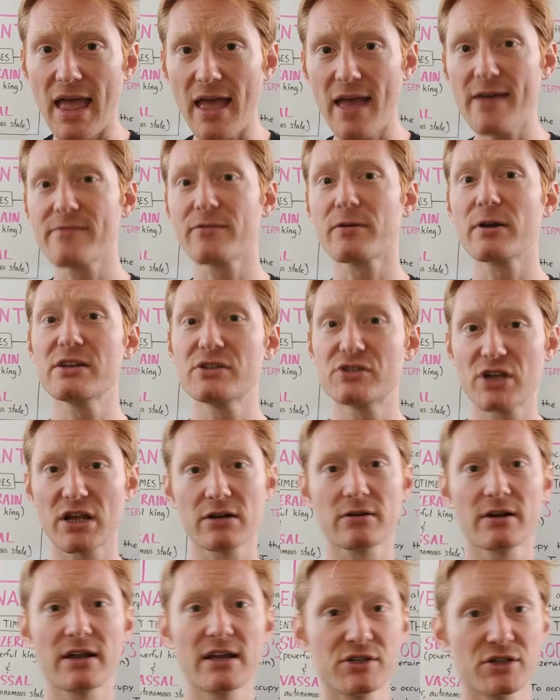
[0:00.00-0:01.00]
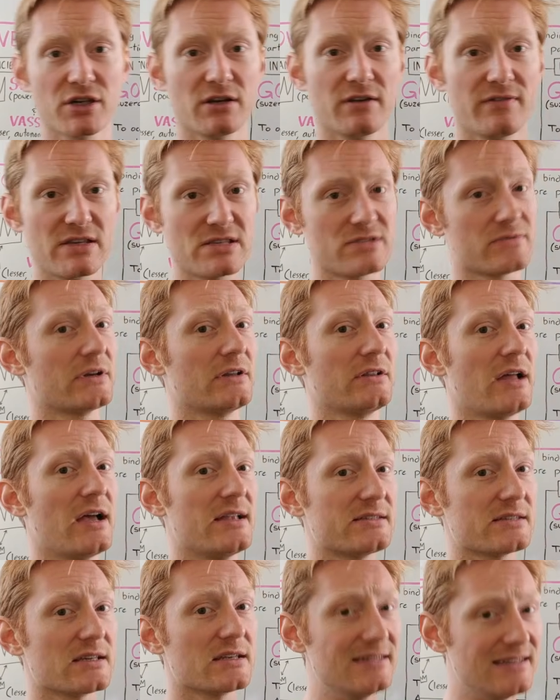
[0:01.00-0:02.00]
every generation of
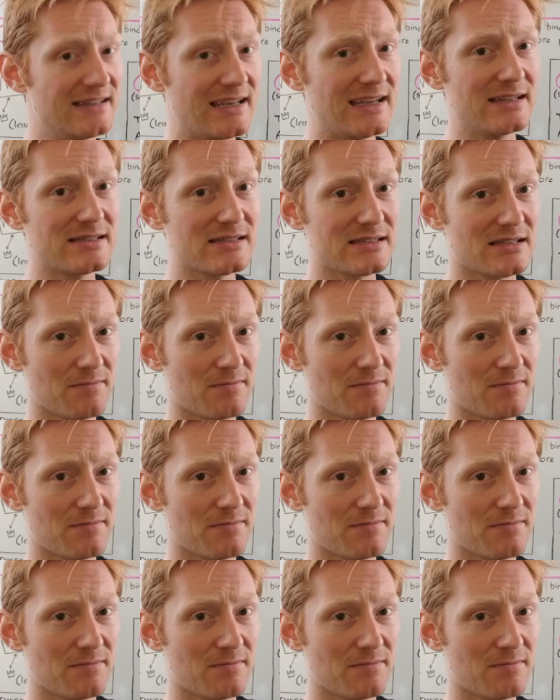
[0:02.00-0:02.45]
Israelites needs